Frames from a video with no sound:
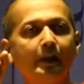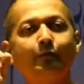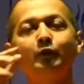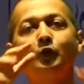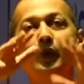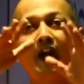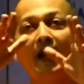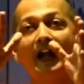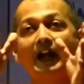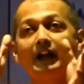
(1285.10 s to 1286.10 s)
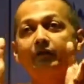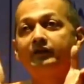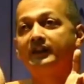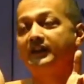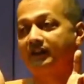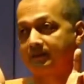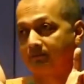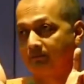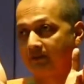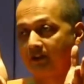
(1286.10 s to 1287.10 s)
If you have this
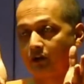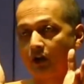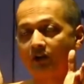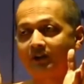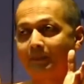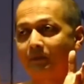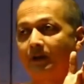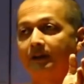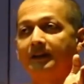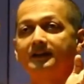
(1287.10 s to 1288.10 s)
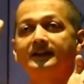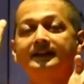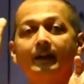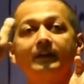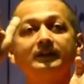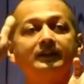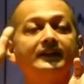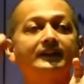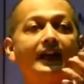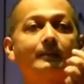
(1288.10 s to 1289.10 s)
concept that these 7
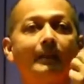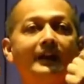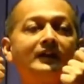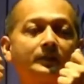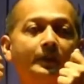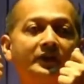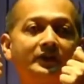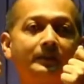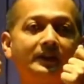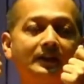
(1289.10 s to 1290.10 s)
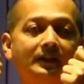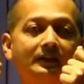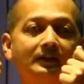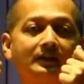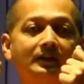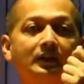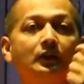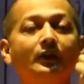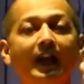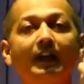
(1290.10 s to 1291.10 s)
things are my responsibility,
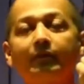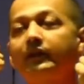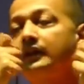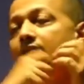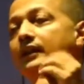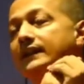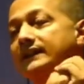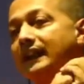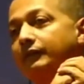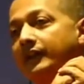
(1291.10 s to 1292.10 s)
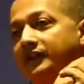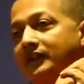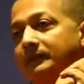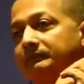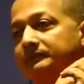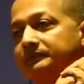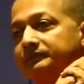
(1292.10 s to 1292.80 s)
you will have self-esteem.